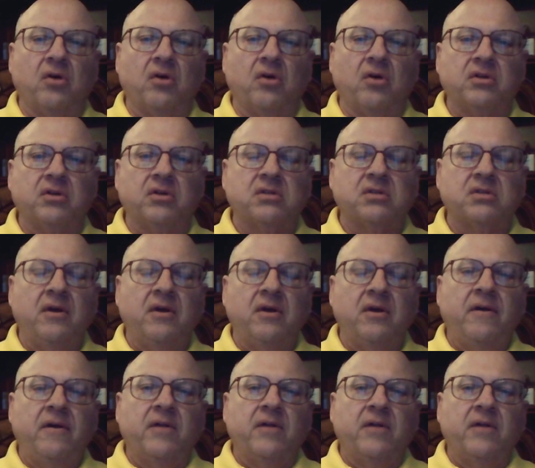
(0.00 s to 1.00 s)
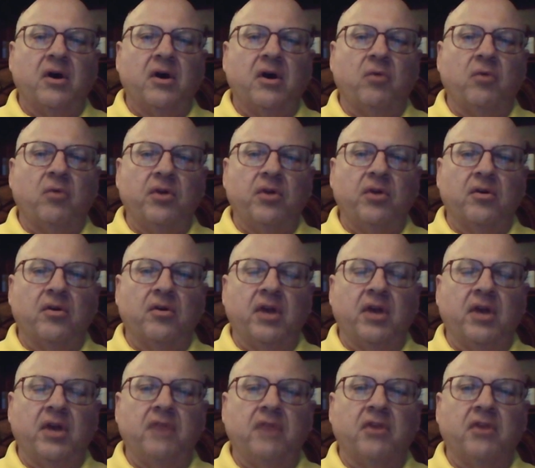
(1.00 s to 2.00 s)
is whether any
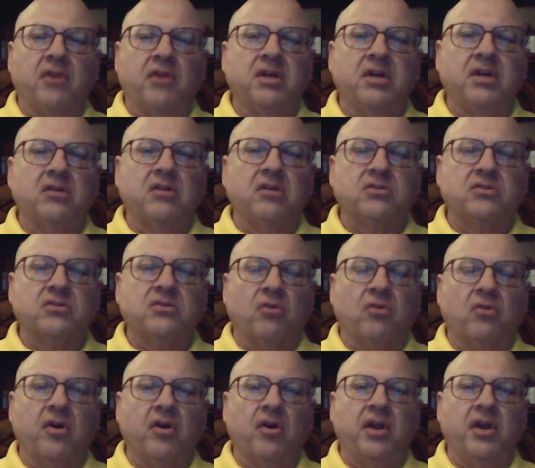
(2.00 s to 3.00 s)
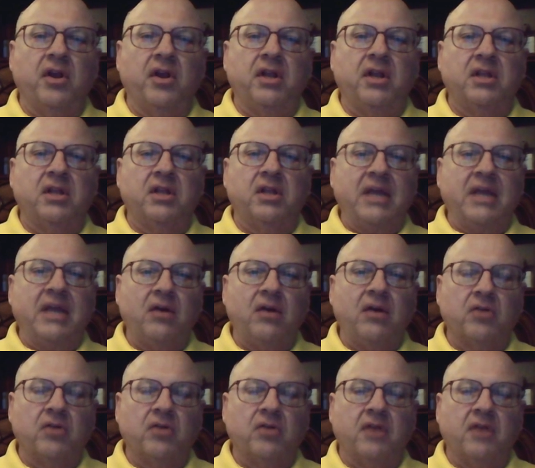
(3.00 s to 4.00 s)
of our dealers ordered any that they don't
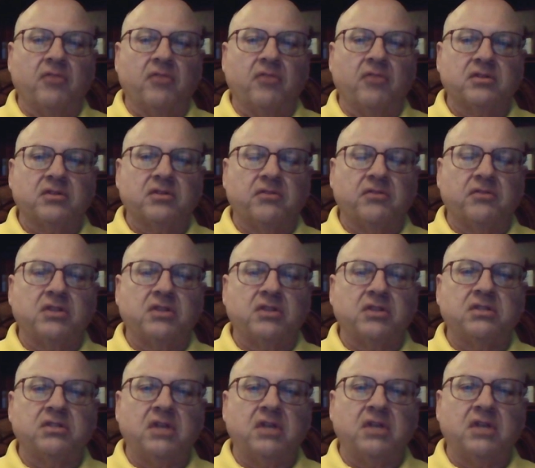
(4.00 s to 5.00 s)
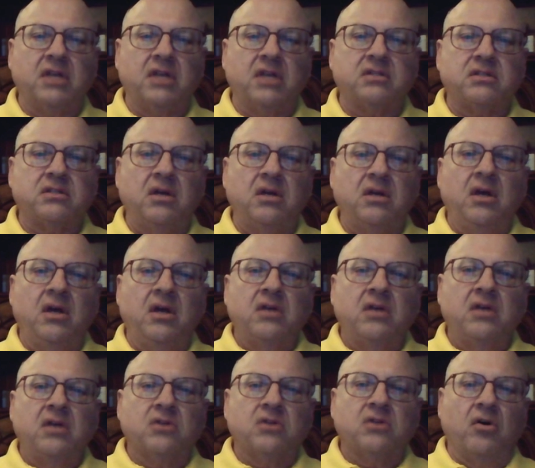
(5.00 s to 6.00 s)
have reservations against.
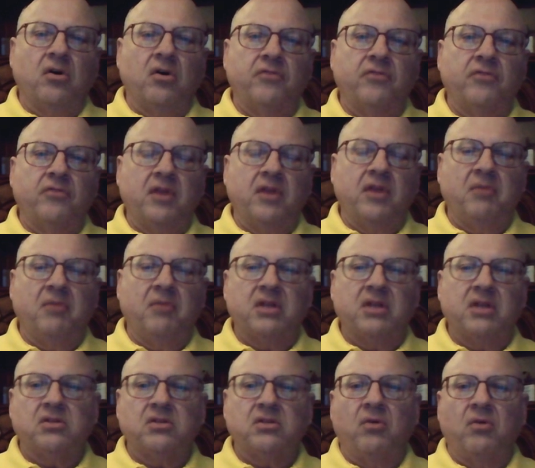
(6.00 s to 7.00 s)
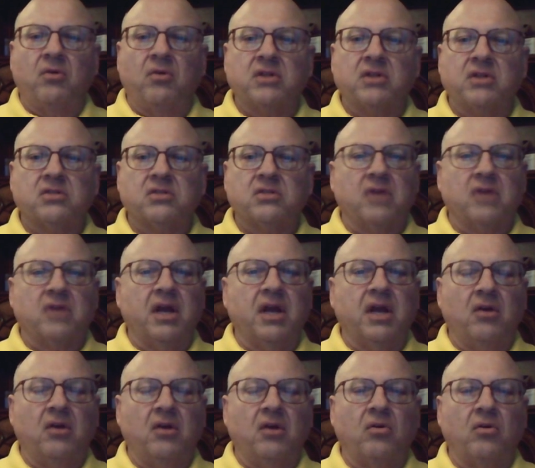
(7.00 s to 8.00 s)
So if anybody still wants to try to get a
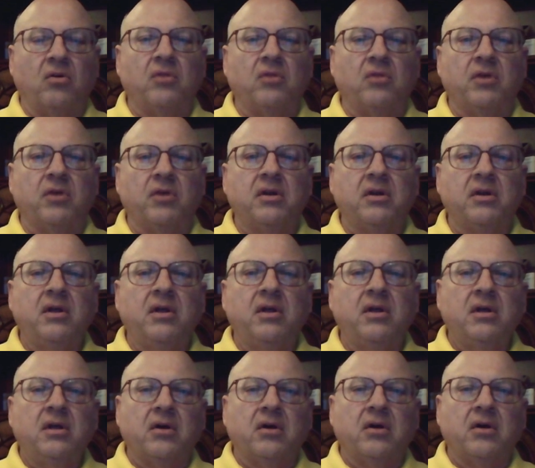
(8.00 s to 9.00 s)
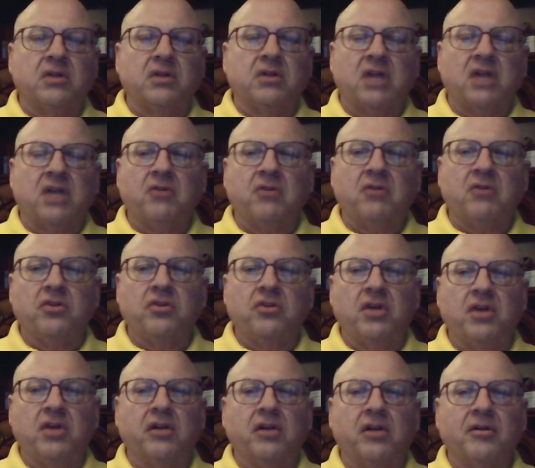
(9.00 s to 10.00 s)
hold of one, check with your dealer.